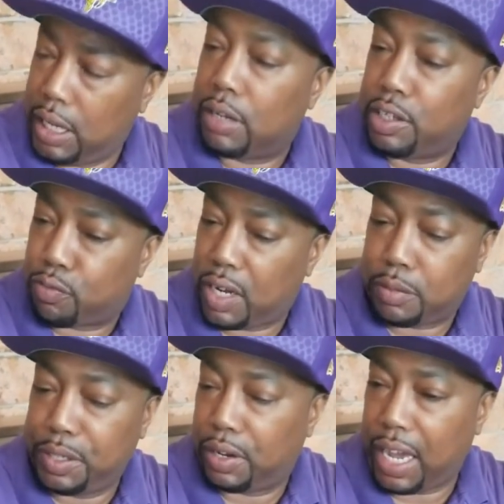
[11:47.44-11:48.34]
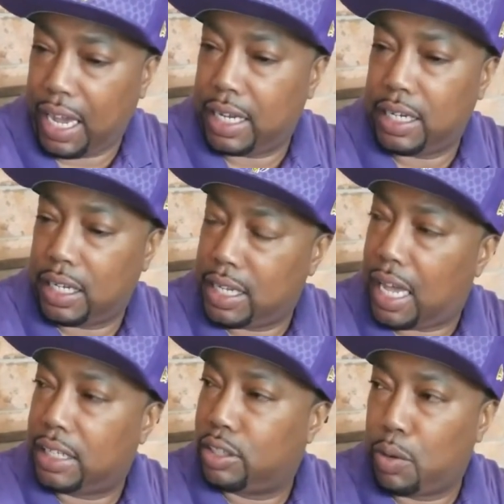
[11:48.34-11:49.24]
Yeah, his freshman year, and
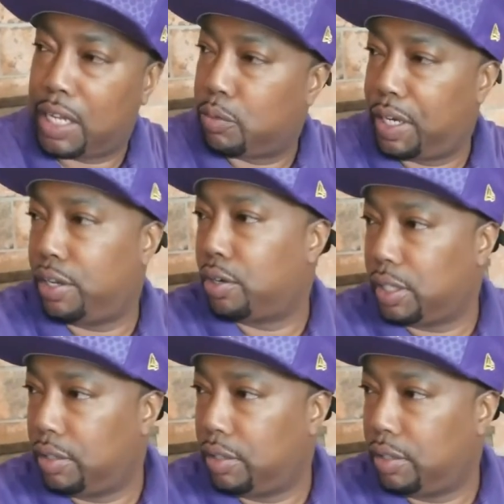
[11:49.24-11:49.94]
not graduating early.